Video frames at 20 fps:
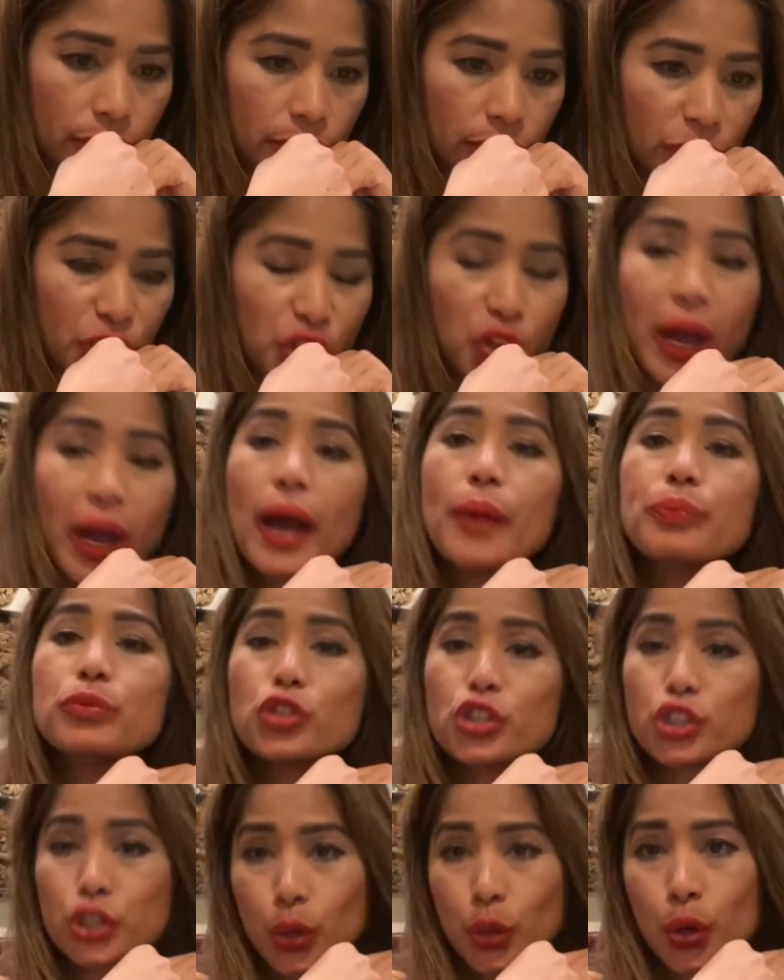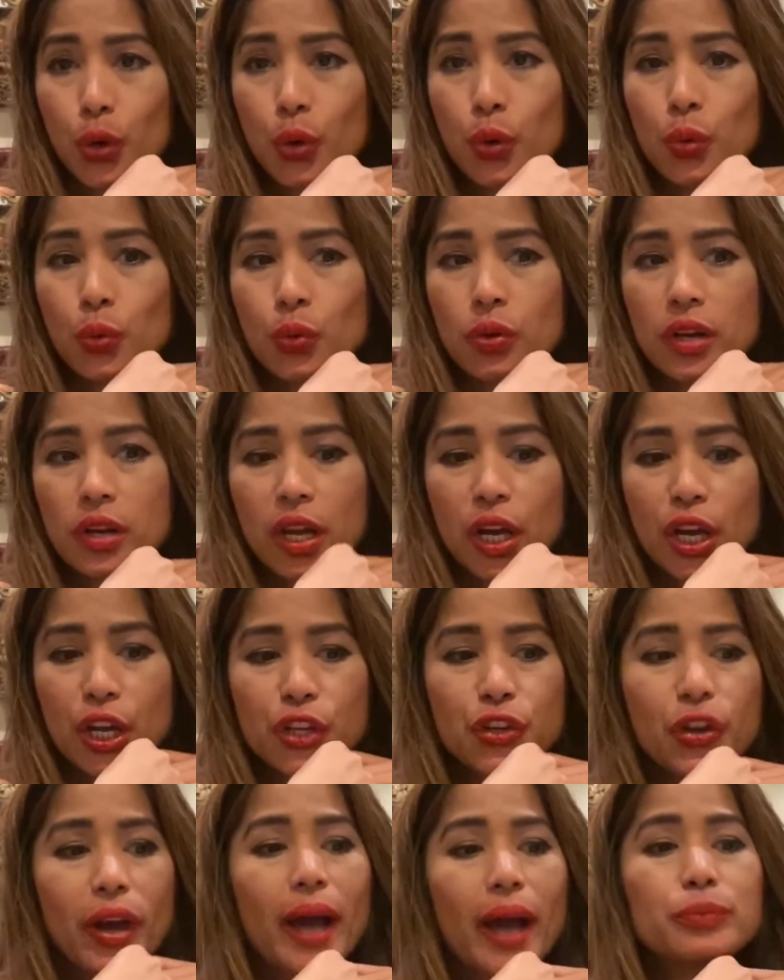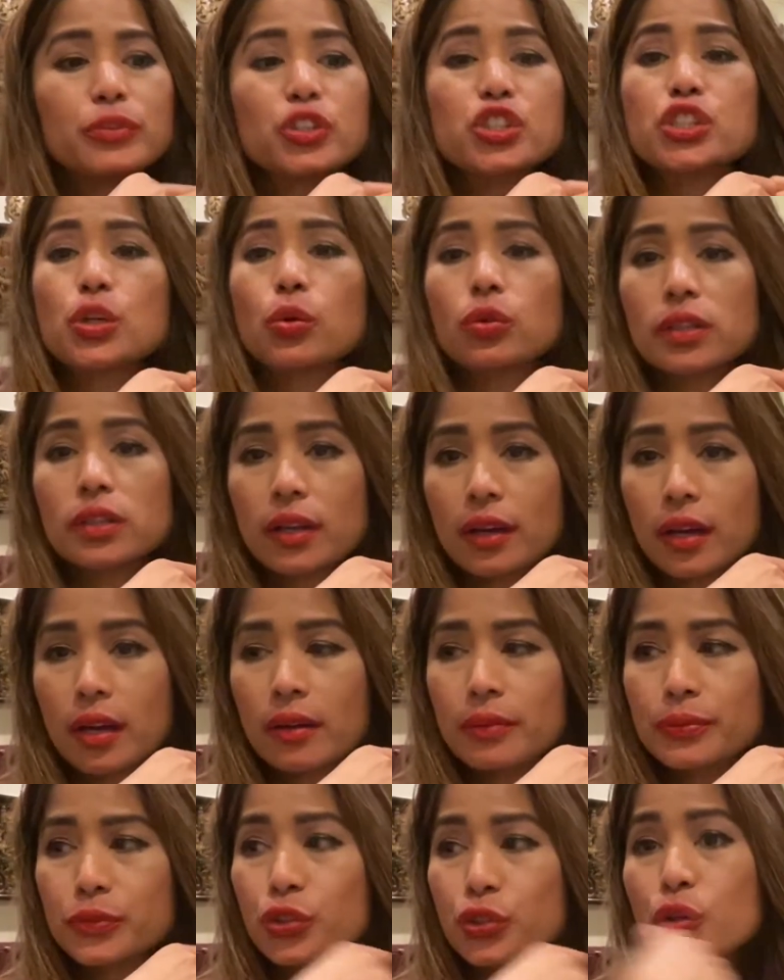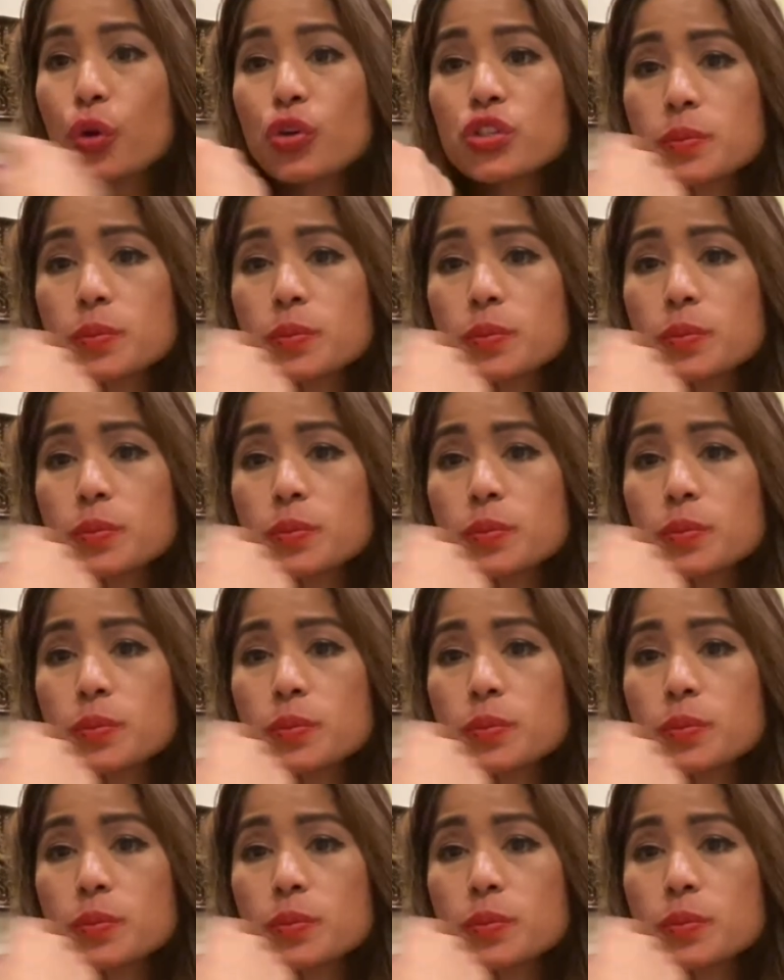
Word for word: you have to show you have to show love to those